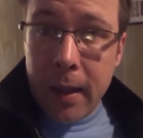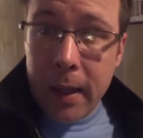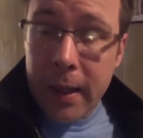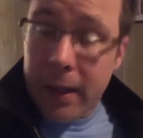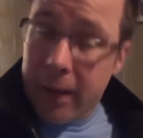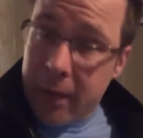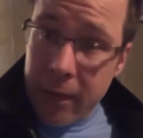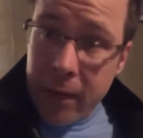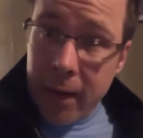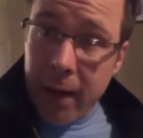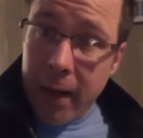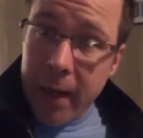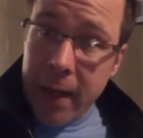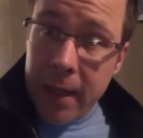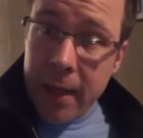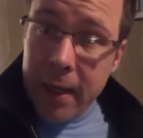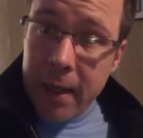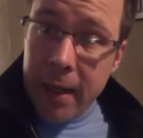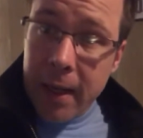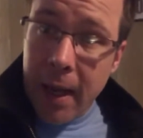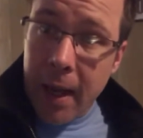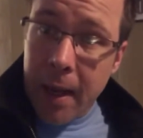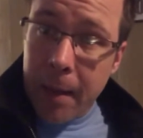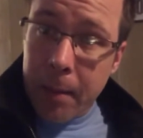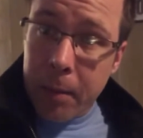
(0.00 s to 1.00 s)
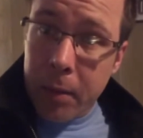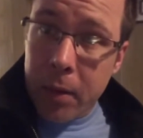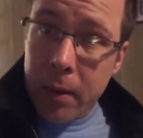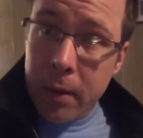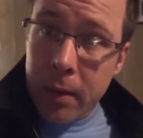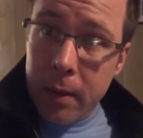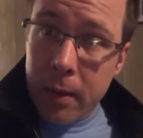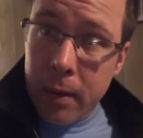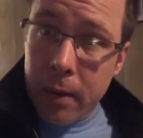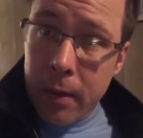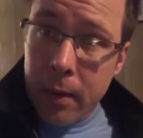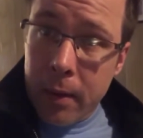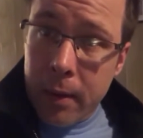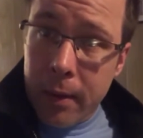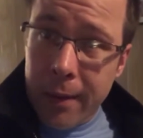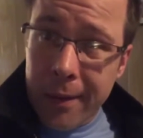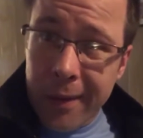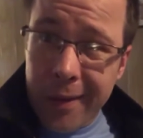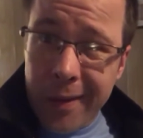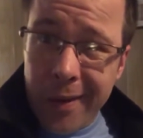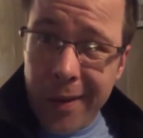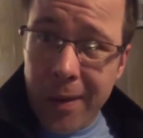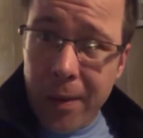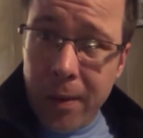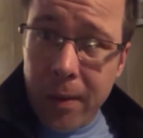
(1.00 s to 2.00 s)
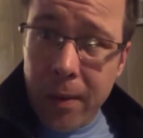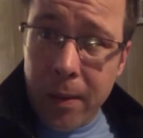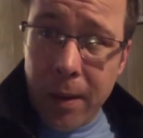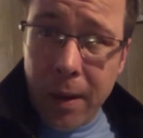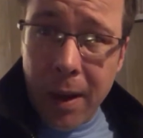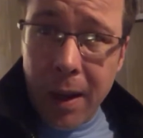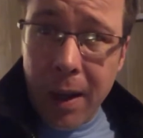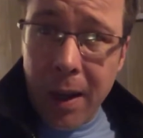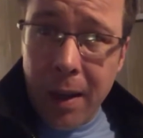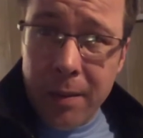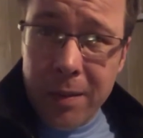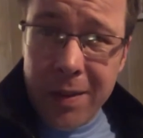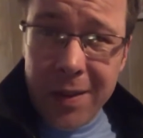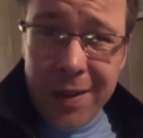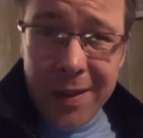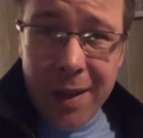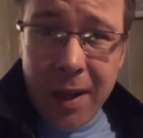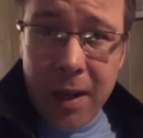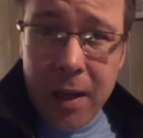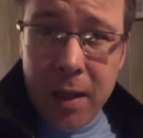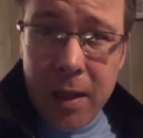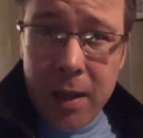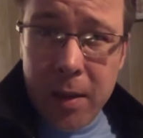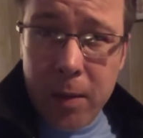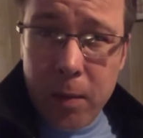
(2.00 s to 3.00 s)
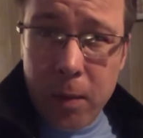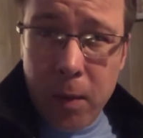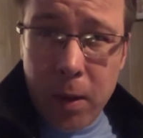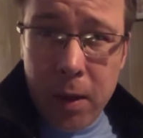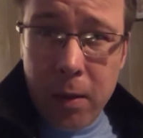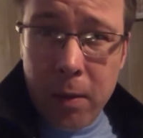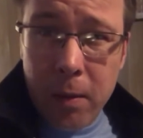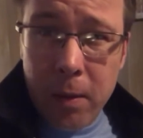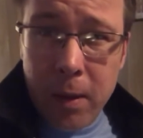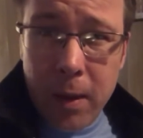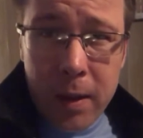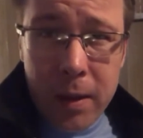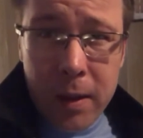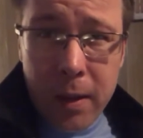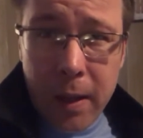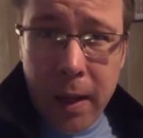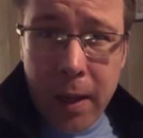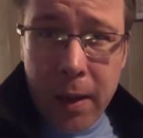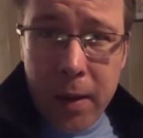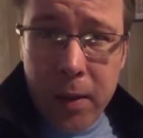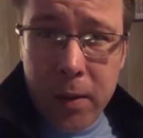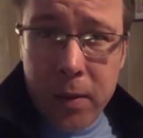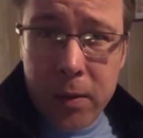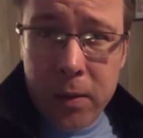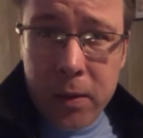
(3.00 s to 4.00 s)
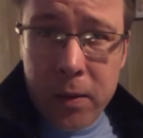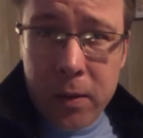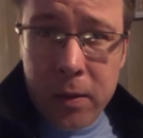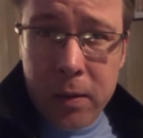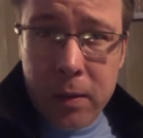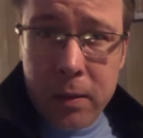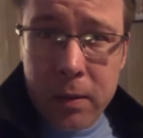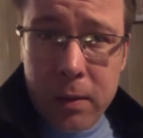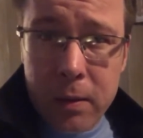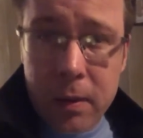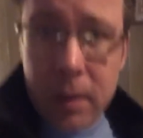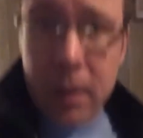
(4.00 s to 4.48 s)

He's taking a nap. So I'm just kind of like running around the house